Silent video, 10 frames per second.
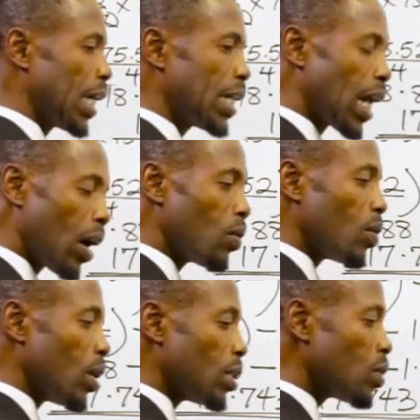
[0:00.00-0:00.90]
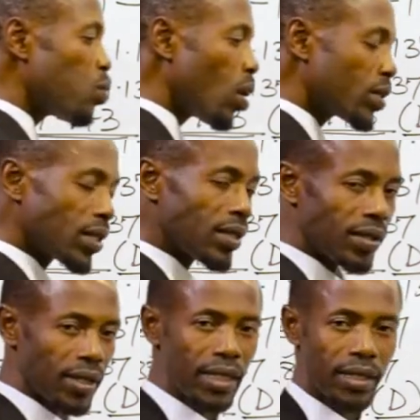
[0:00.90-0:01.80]
now the word
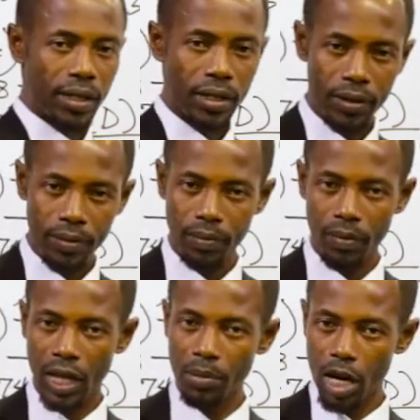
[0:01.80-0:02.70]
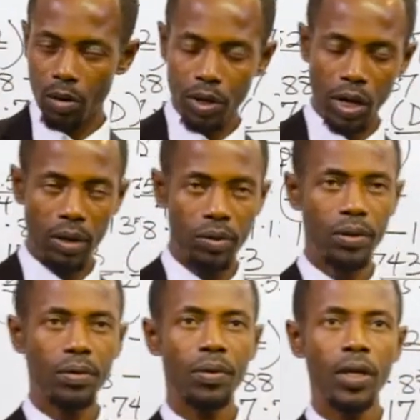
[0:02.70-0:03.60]
centi, let me help you out.
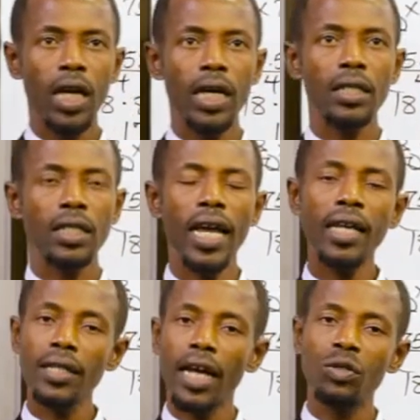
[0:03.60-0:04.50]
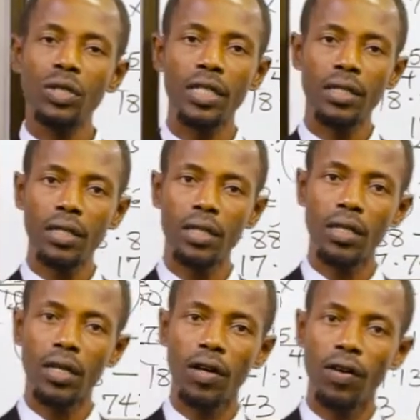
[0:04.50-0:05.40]
The SI unit
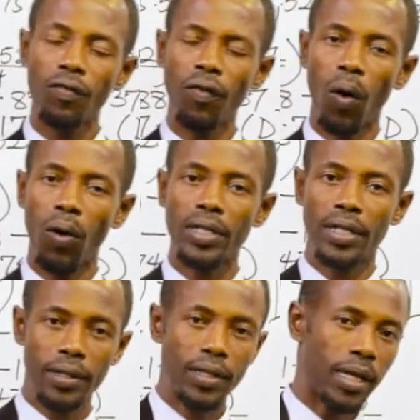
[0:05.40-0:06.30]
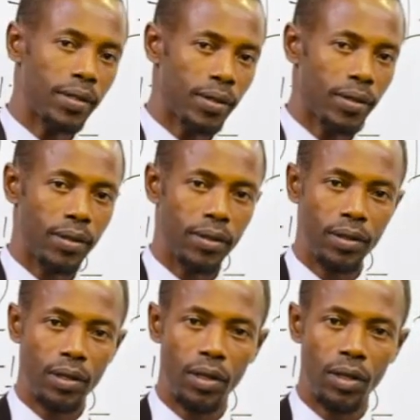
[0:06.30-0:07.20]
for distance
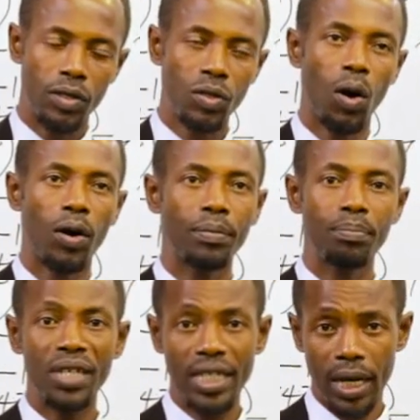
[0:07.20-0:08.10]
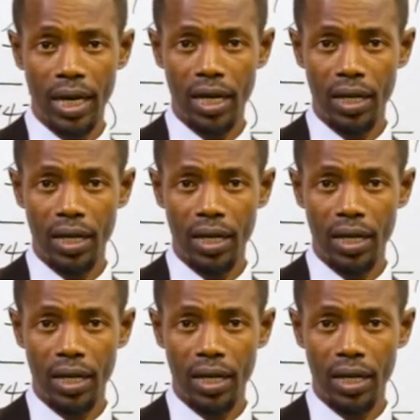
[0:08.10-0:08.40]
is called meter.